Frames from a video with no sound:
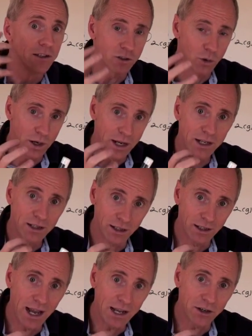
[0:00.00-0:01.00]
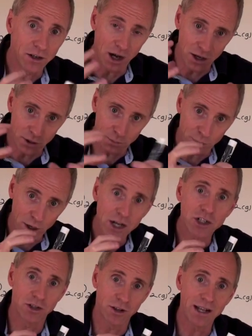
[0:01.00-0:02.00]
So in the lighter, under
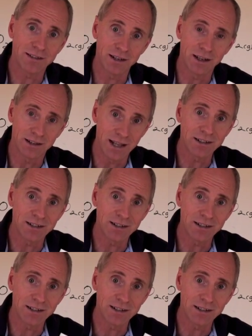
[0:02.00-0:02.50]
pressure, that's a,